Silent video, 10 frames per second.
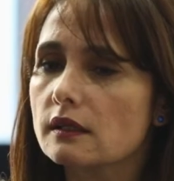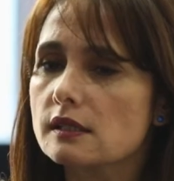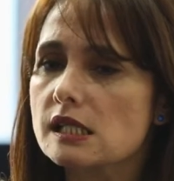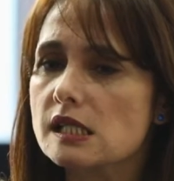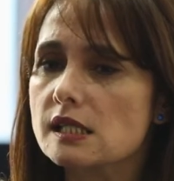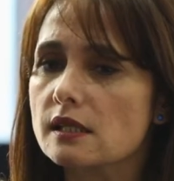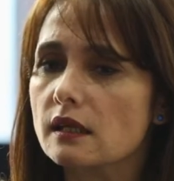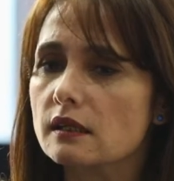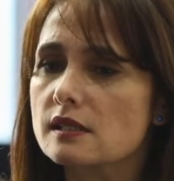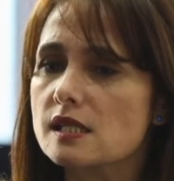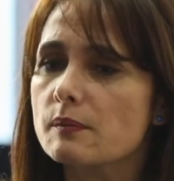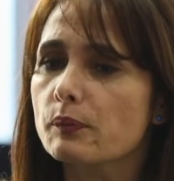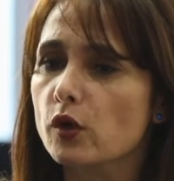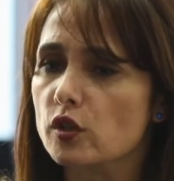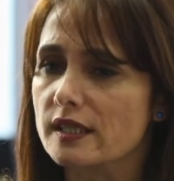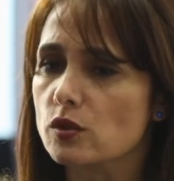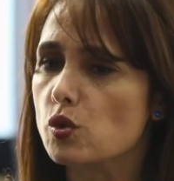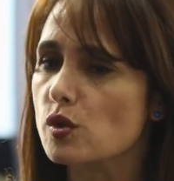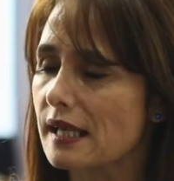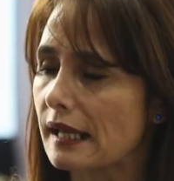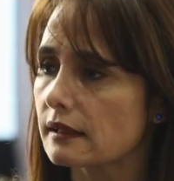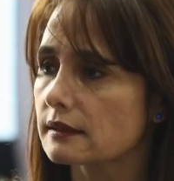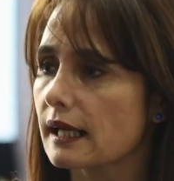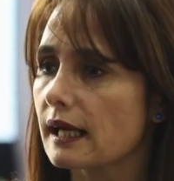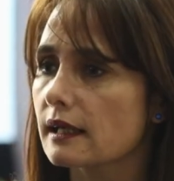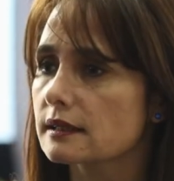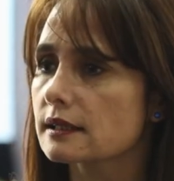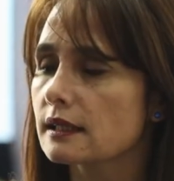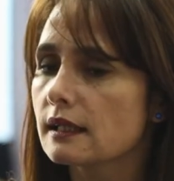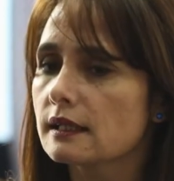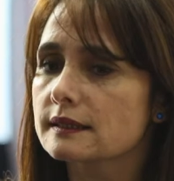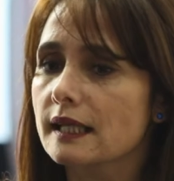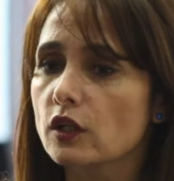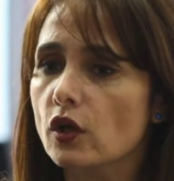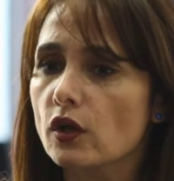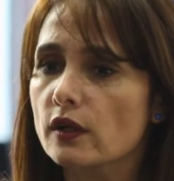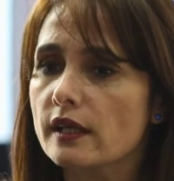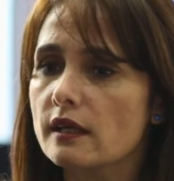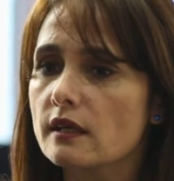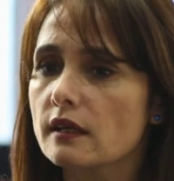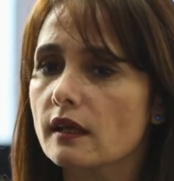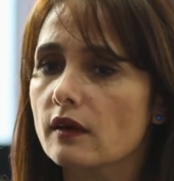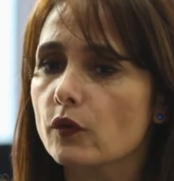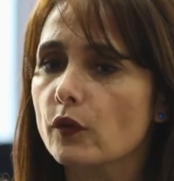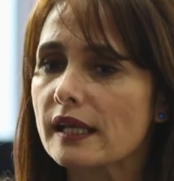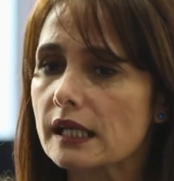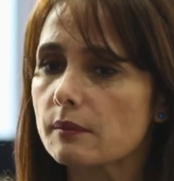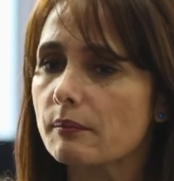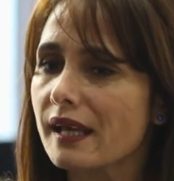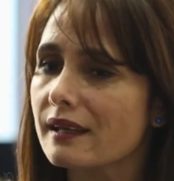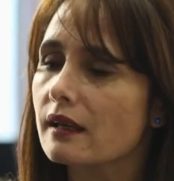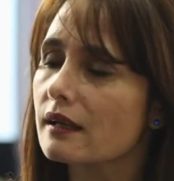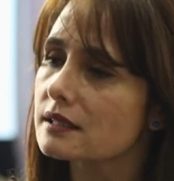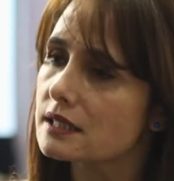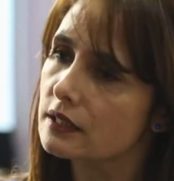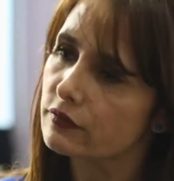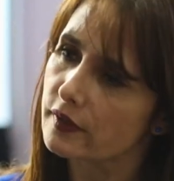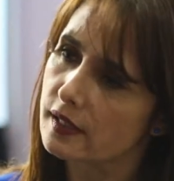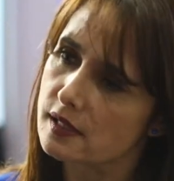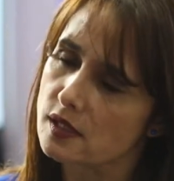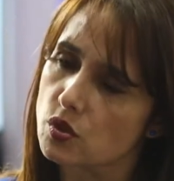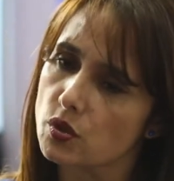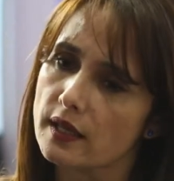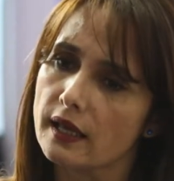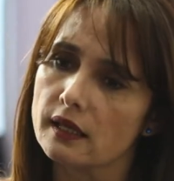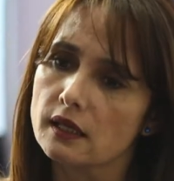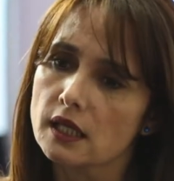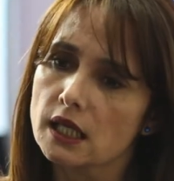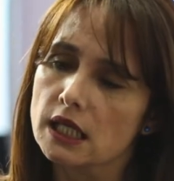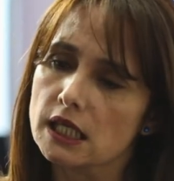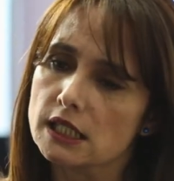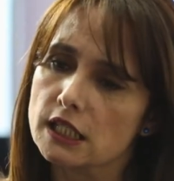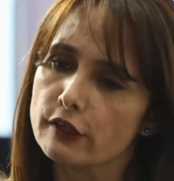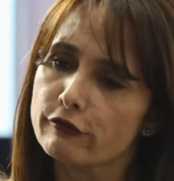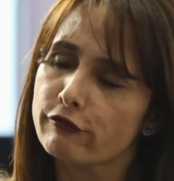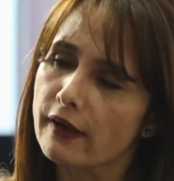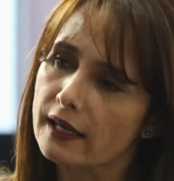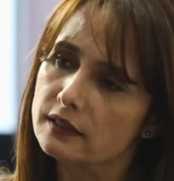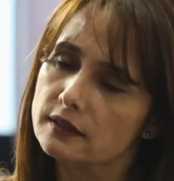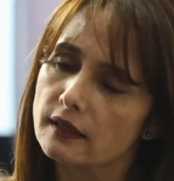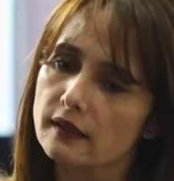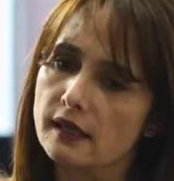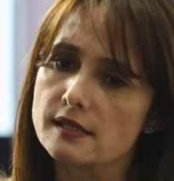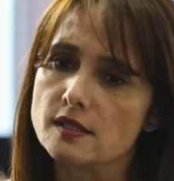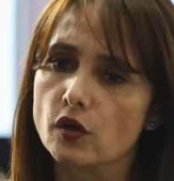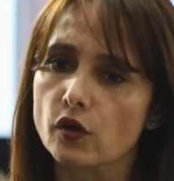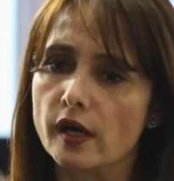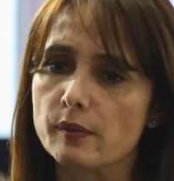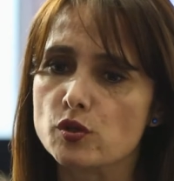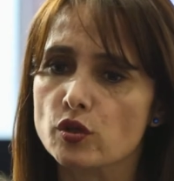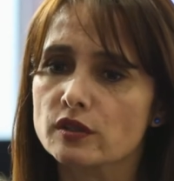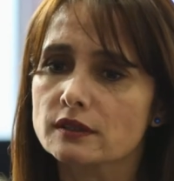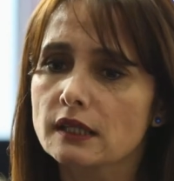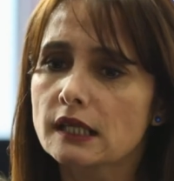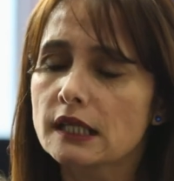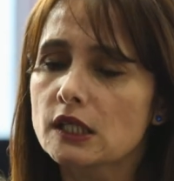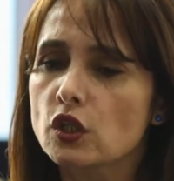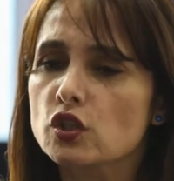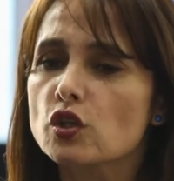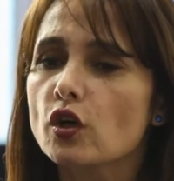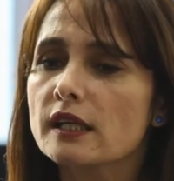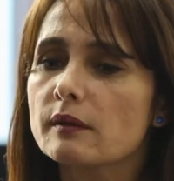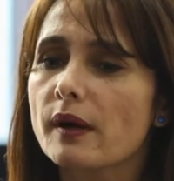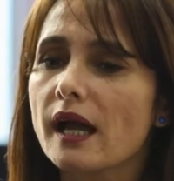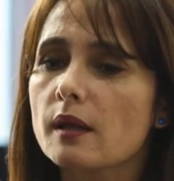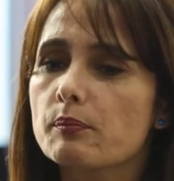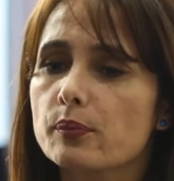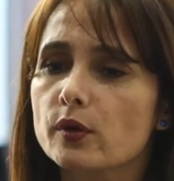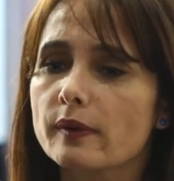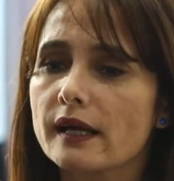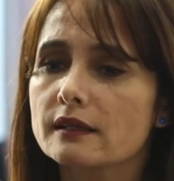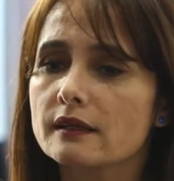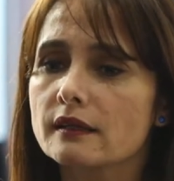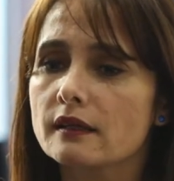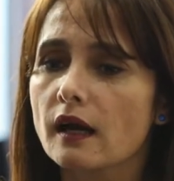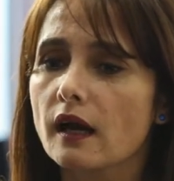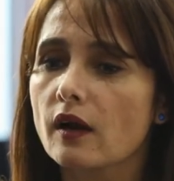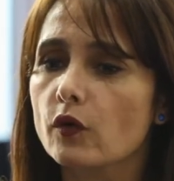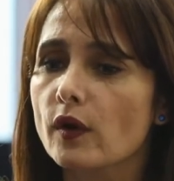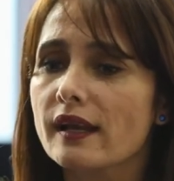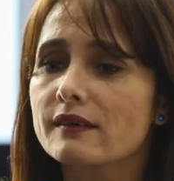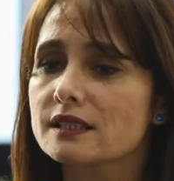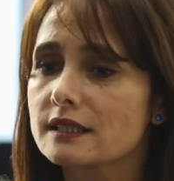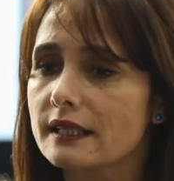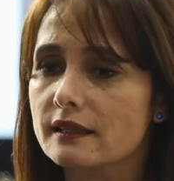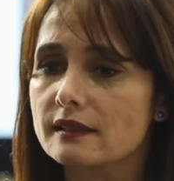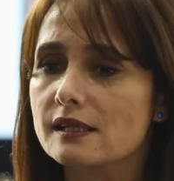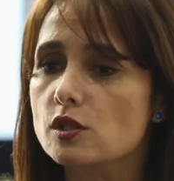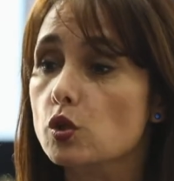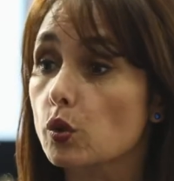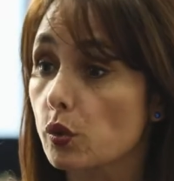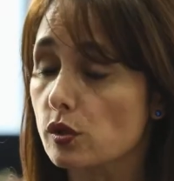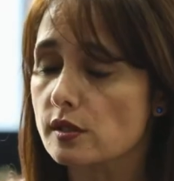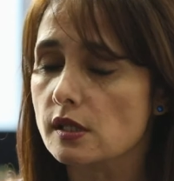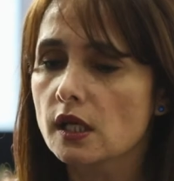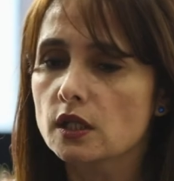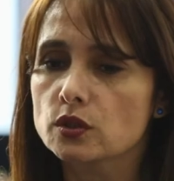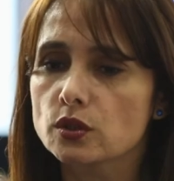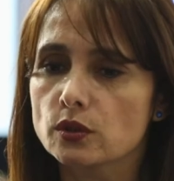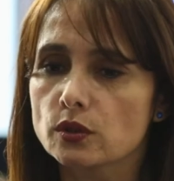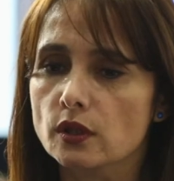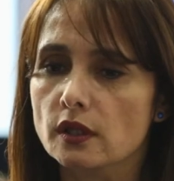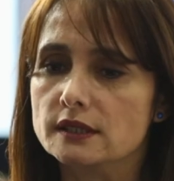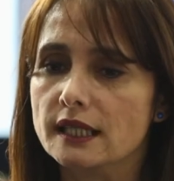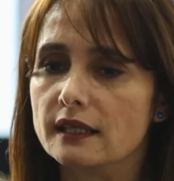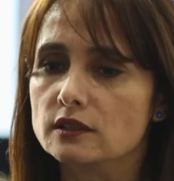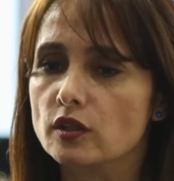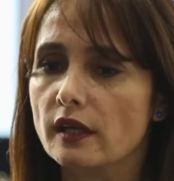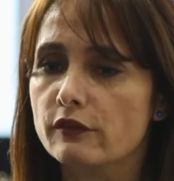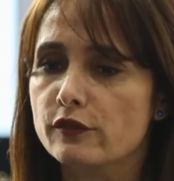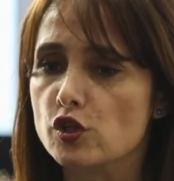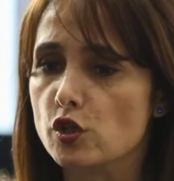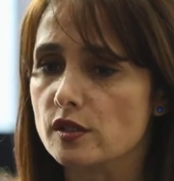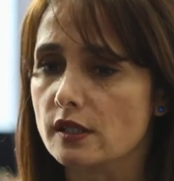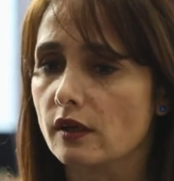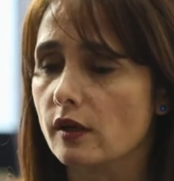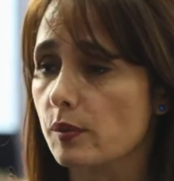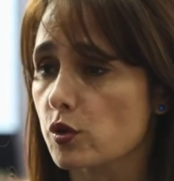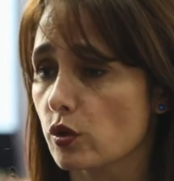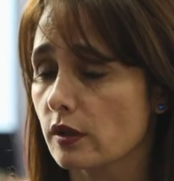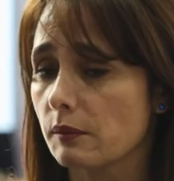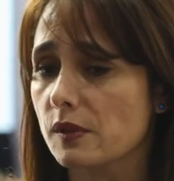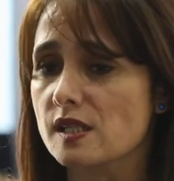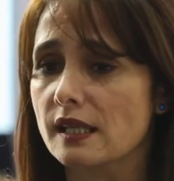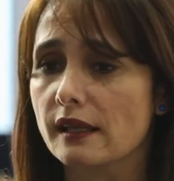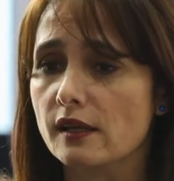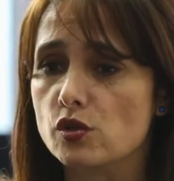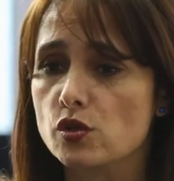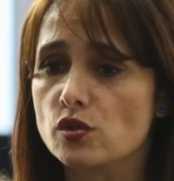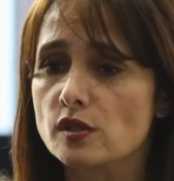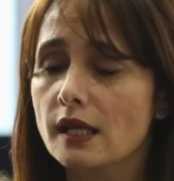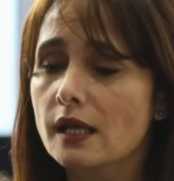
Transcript: it is, it is important to say that technology can really make a difference today in the fight against corruption not only by providing uh, relevant digital tools to conduct efficient corruption investigations,